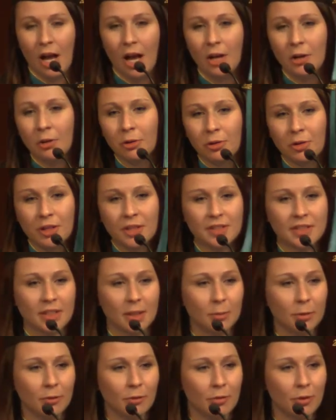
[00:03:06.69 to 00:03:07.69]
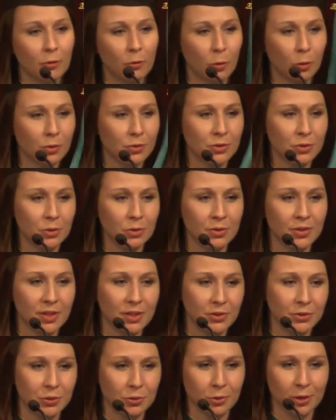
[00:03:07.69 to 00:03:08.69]
Unearthing some of the Ford School's
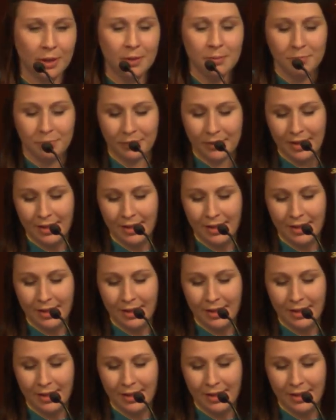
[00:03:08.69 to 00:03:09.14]
history